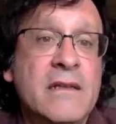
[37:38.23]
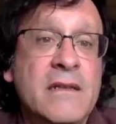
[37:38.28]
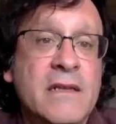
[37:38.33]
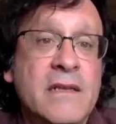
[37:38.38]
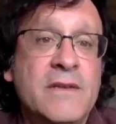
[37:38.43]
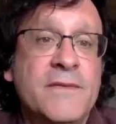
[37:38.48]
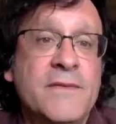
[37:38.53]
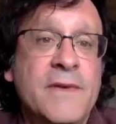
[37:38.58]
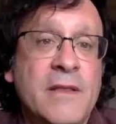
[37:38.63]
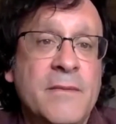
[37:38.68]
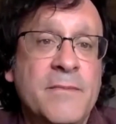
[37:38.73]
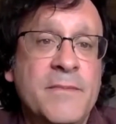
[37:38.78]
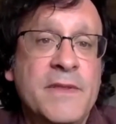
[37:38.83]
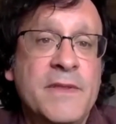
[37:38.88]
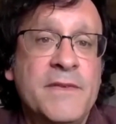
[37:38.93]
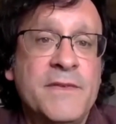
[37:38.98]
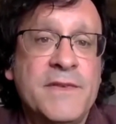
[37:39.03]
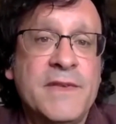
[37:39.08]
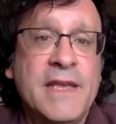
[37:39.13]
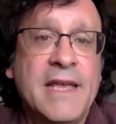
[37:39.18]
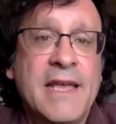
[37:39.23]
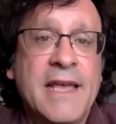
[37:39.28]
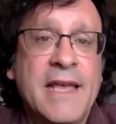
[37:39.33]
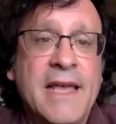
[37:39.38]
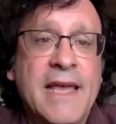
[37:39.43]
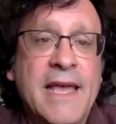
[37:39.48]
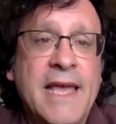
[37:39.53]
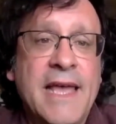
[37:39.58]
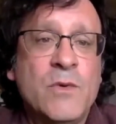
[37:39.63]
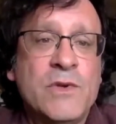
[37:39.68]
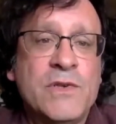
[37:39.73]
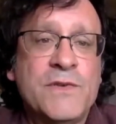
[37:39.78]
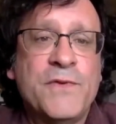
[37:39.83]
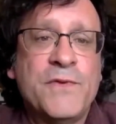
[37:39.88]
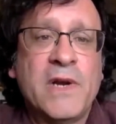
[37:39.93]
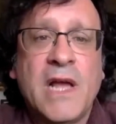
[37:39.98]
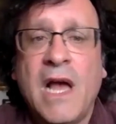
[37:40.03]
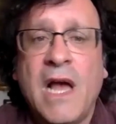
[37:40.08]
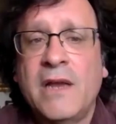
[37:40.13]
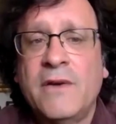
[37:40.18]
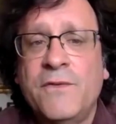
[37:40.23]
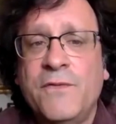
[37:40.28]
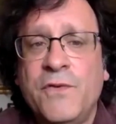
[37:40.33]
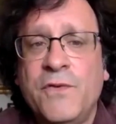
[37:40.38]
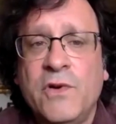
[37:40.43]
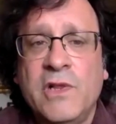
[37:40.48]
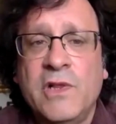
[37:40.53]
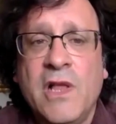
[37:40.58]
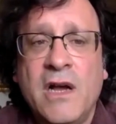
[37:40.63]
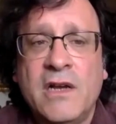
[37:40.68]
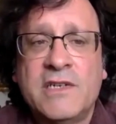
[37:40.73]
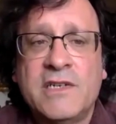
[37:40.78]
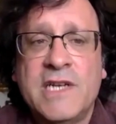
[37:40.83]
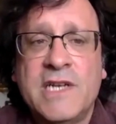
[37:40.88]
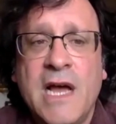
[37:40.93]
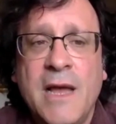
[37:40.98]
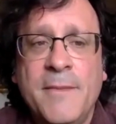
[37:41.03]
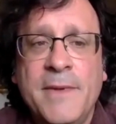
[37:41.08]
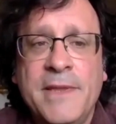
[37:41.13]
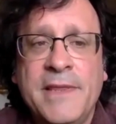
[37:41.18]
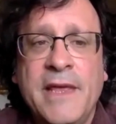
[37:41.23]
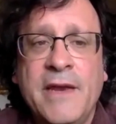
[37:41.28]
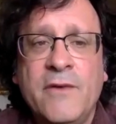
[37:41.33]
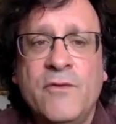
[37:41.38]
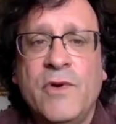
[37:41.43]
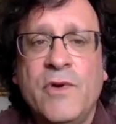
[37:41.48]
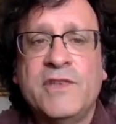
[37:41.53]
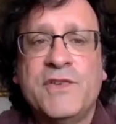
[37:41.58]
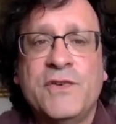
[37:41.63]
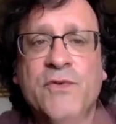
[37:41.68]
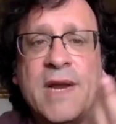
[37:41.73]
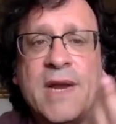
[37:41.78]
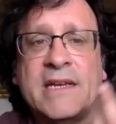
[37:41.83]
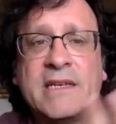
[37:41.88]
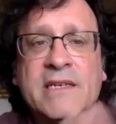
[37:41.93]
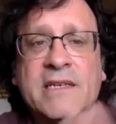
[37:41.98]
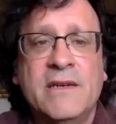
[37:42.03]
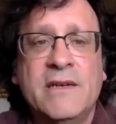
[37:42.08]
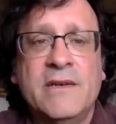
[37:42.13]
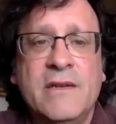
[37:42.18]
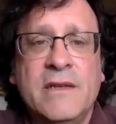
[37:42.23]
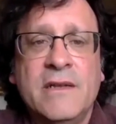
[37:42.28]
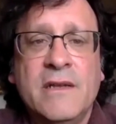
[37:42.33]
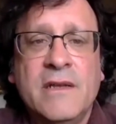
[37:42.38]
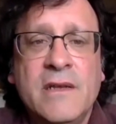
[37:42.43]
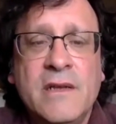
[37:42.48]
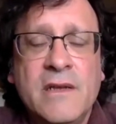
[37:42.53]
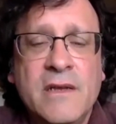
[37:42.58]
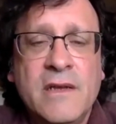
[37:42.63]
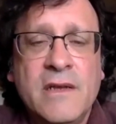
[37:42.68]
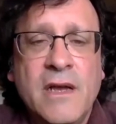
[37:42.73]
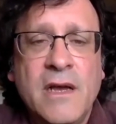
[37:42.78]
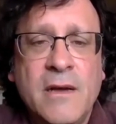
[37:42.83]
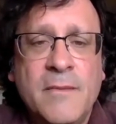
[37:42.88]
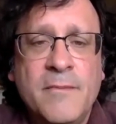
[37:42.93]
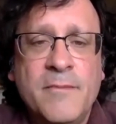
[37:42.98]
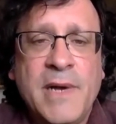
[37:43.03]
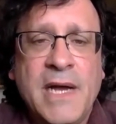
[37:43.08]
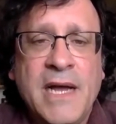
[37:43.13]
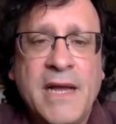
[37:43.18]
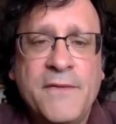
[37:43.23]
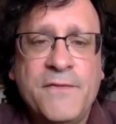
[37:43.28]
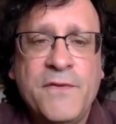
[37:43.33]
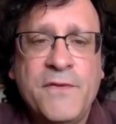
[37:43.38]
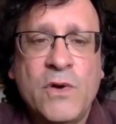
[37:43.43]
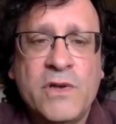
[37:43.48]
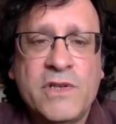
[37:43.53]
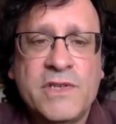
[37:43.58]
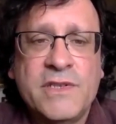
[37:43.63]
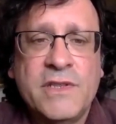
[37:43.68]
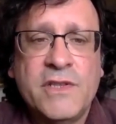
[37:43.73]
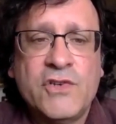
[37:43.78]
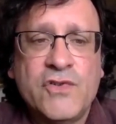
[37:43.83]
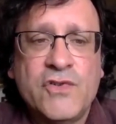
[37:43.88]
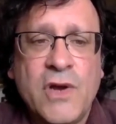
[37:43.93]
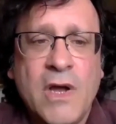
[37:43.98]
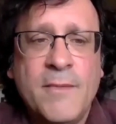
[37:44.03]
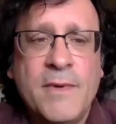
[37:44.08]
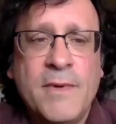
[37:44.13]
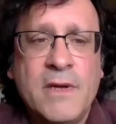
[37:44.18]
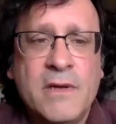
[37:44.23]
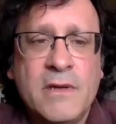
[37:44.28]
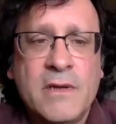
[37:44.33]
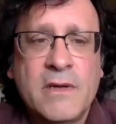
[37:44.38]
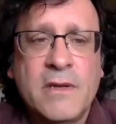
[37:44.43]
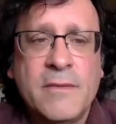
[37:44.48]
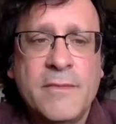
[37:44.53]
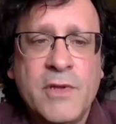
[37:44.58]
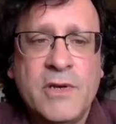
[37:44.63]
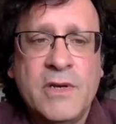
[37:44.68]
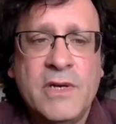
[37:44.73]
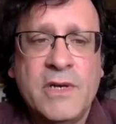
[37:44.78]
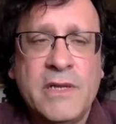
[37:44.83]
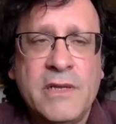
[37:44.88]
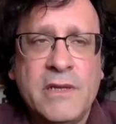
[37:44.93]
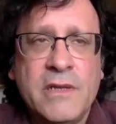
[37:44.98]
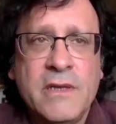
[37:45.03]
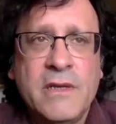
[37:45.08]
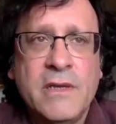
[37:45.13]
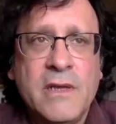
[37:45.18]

He developed this and was forgotten for a long time and then resurrected by folks in the trauma community.